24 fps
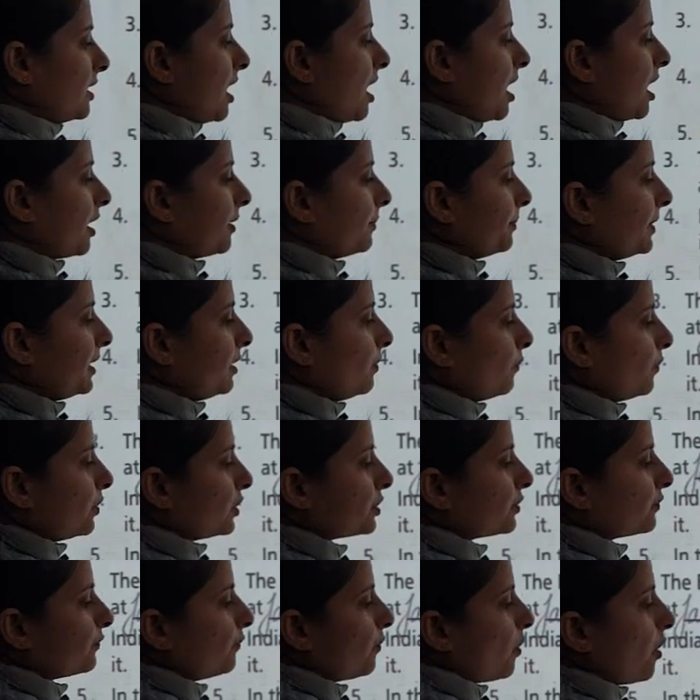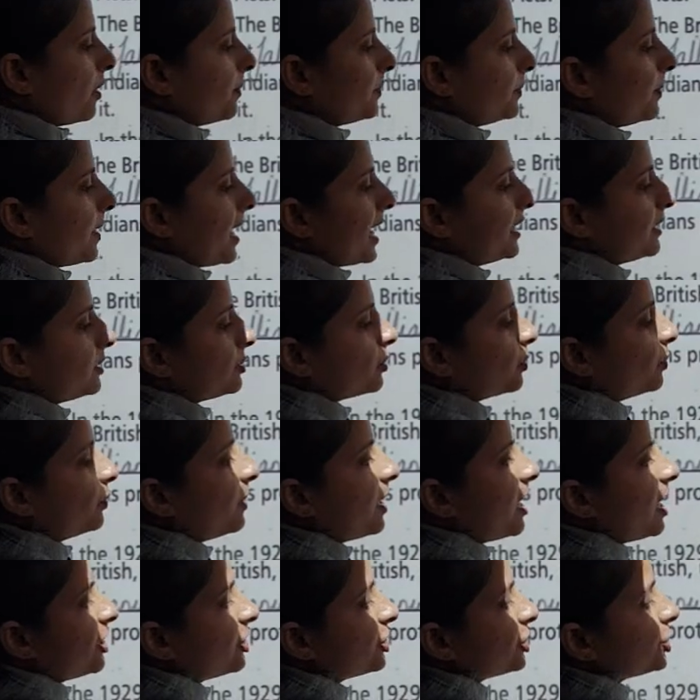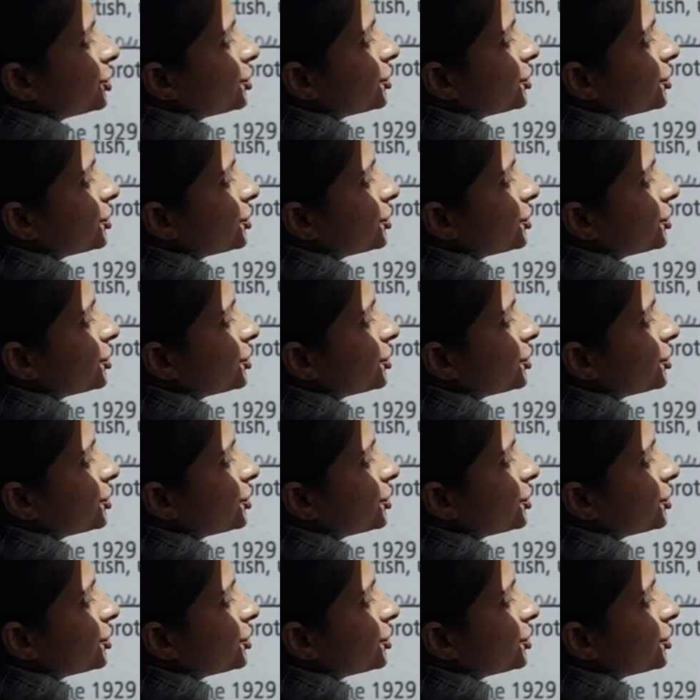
Army was formed by Subhash